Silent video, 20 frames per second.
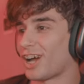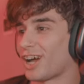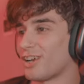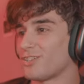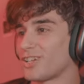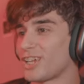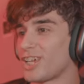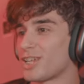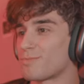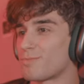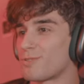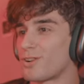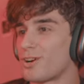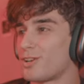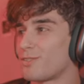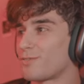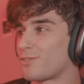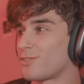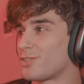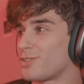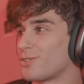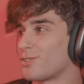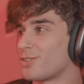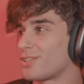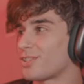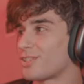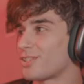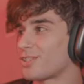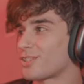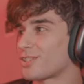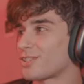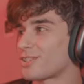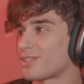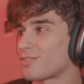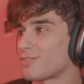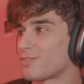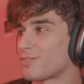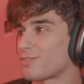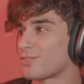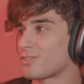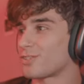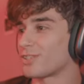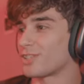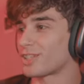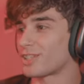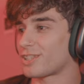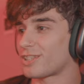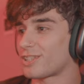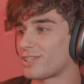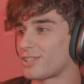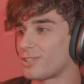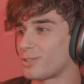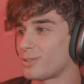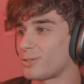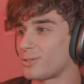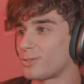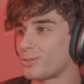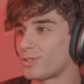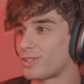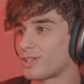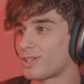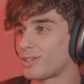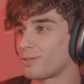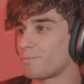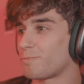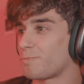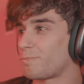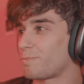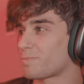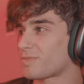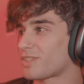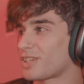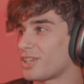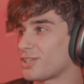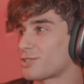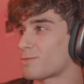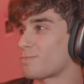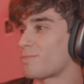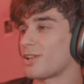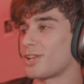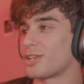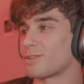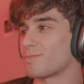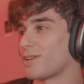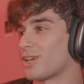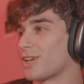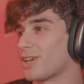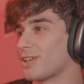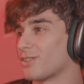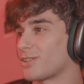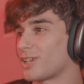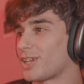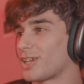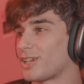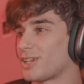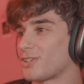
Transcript: I don't hate Bronn for doing this, for, like, you know, doing that. He's a betting man, okay?